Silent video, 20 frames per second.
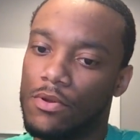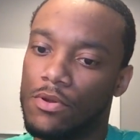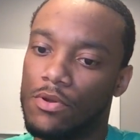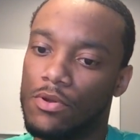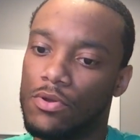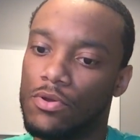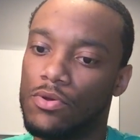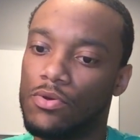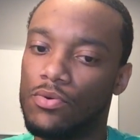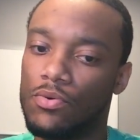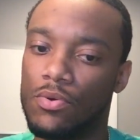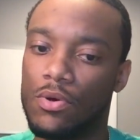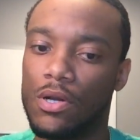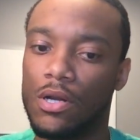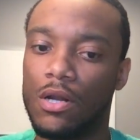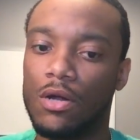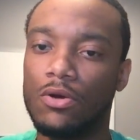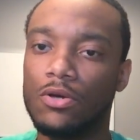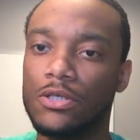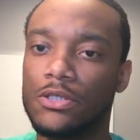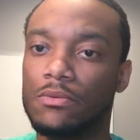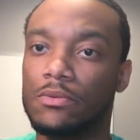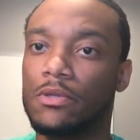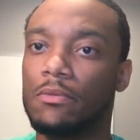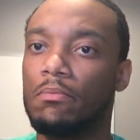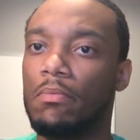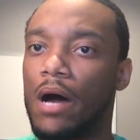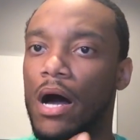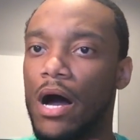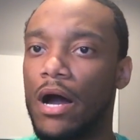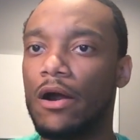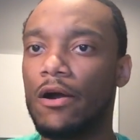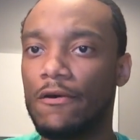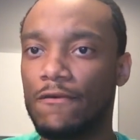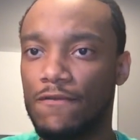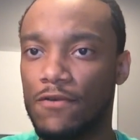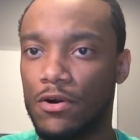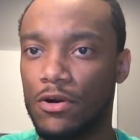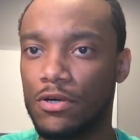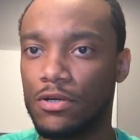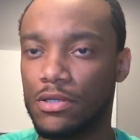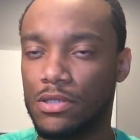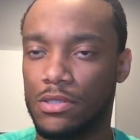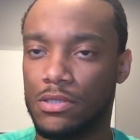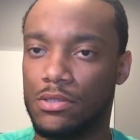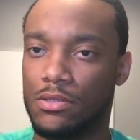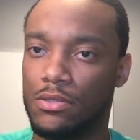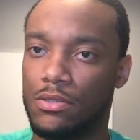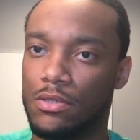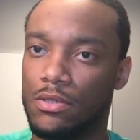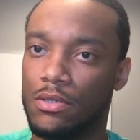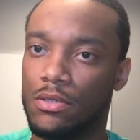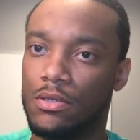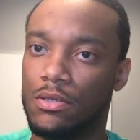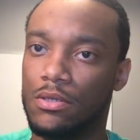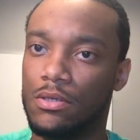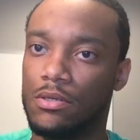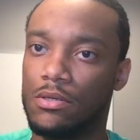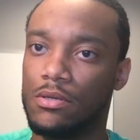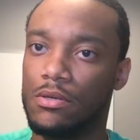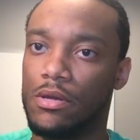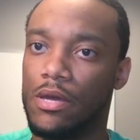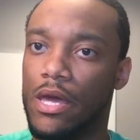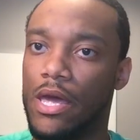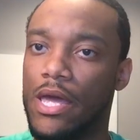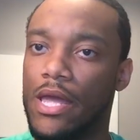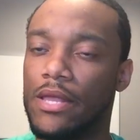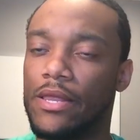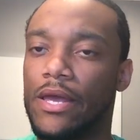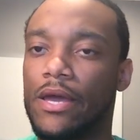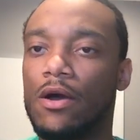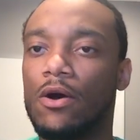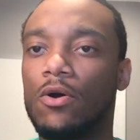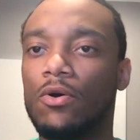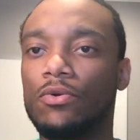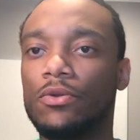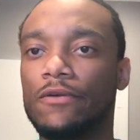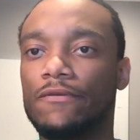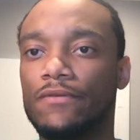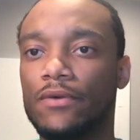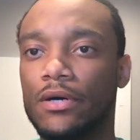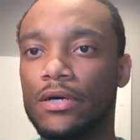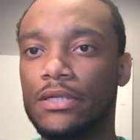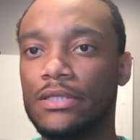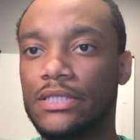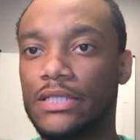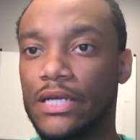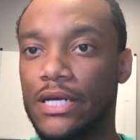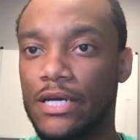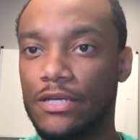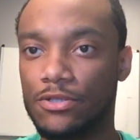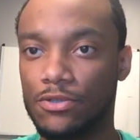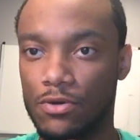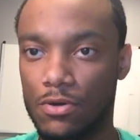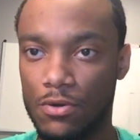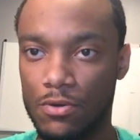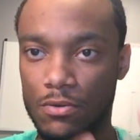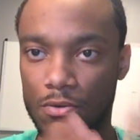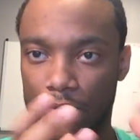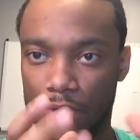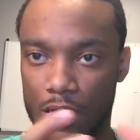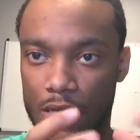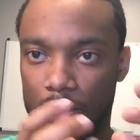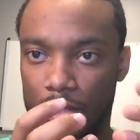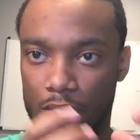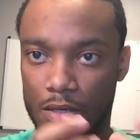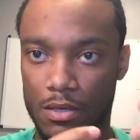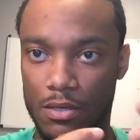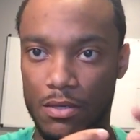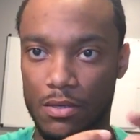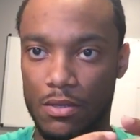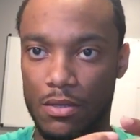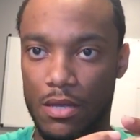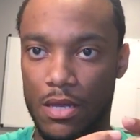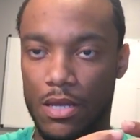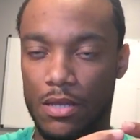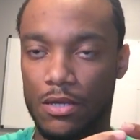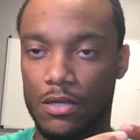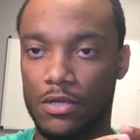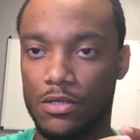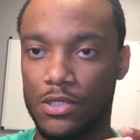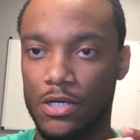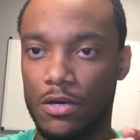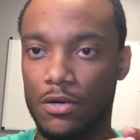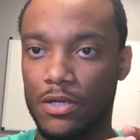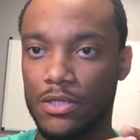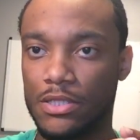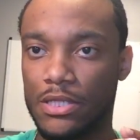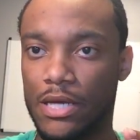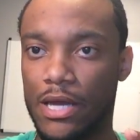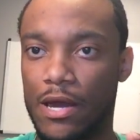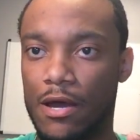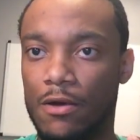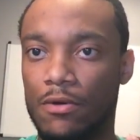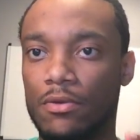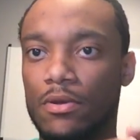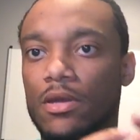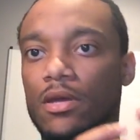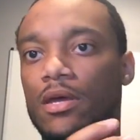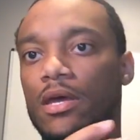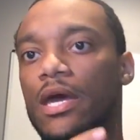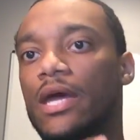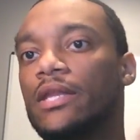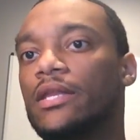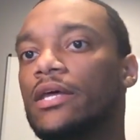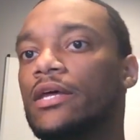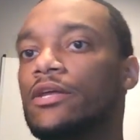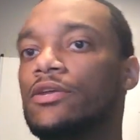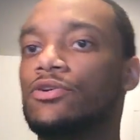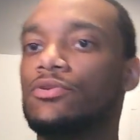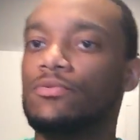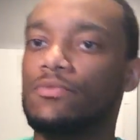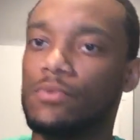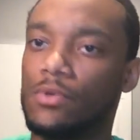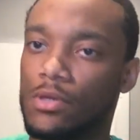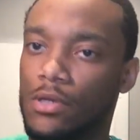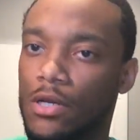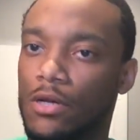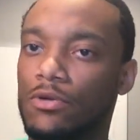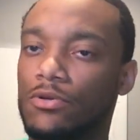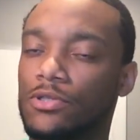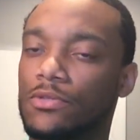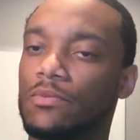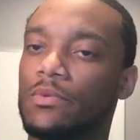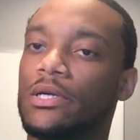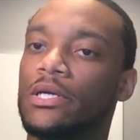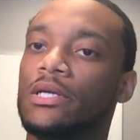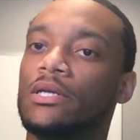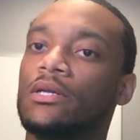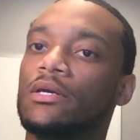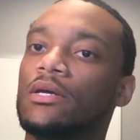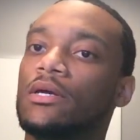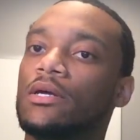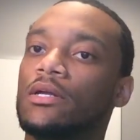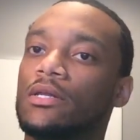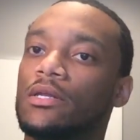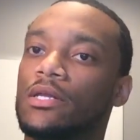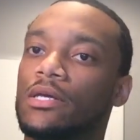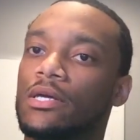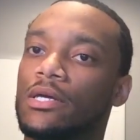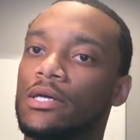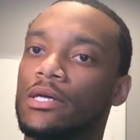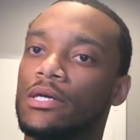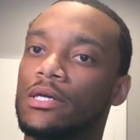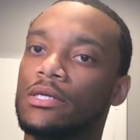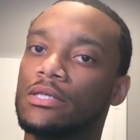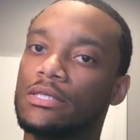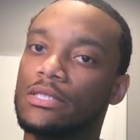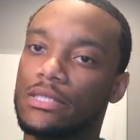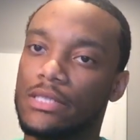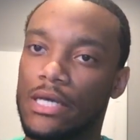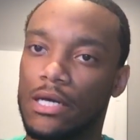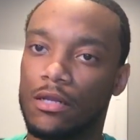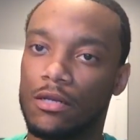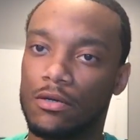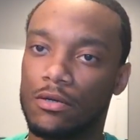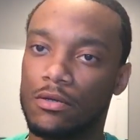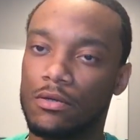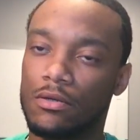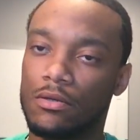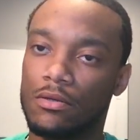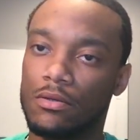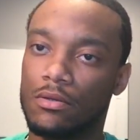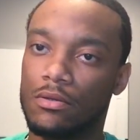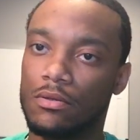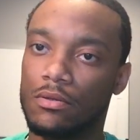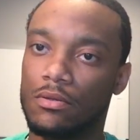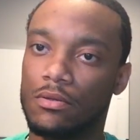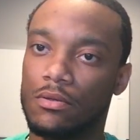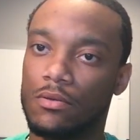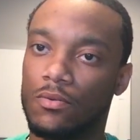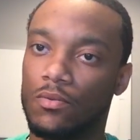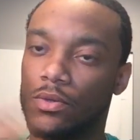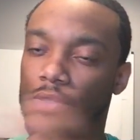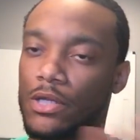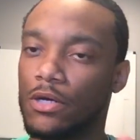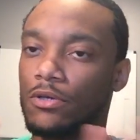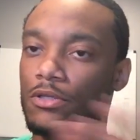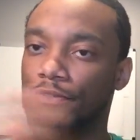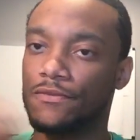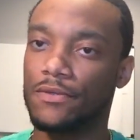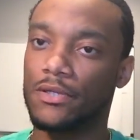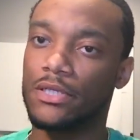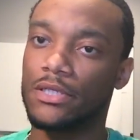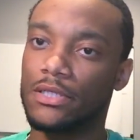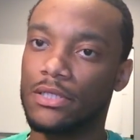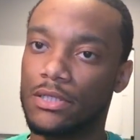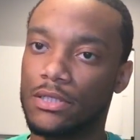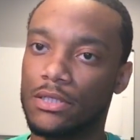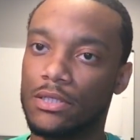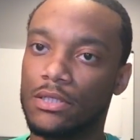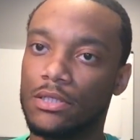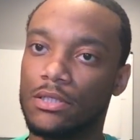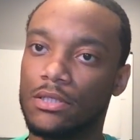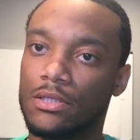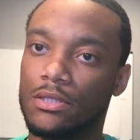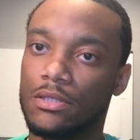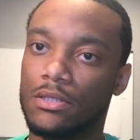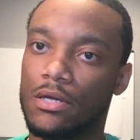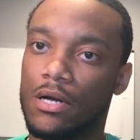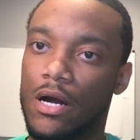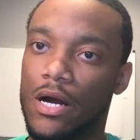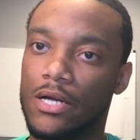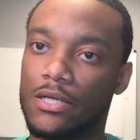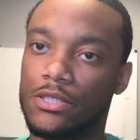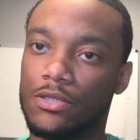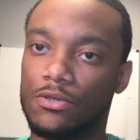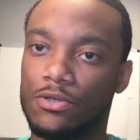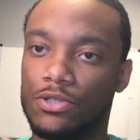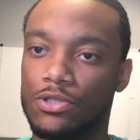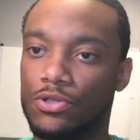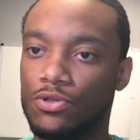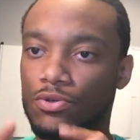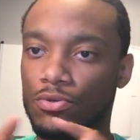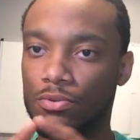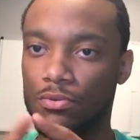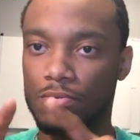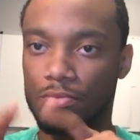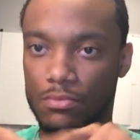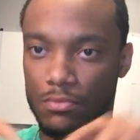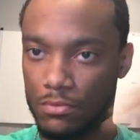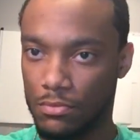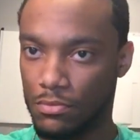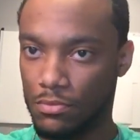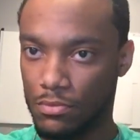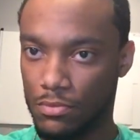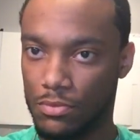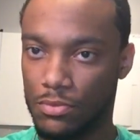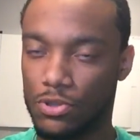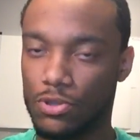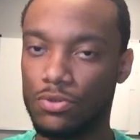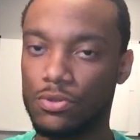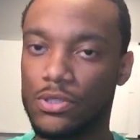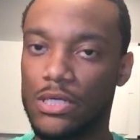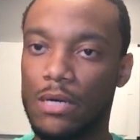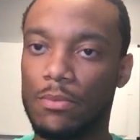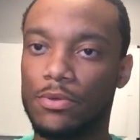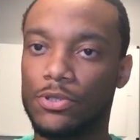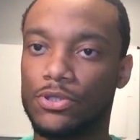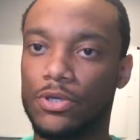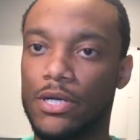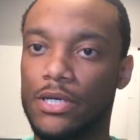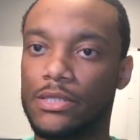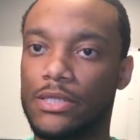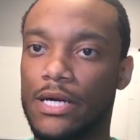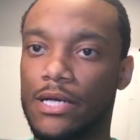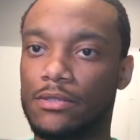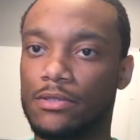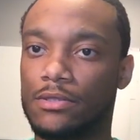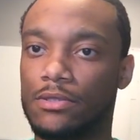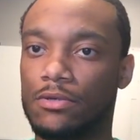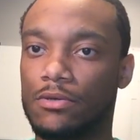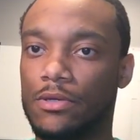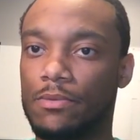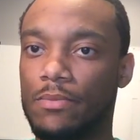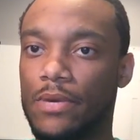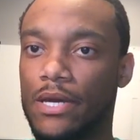you close with the buyer first, and they hold the funds in escrow in the attorney's account, and then you close with the seller with those funds. All right, so it's two separate transactions. So it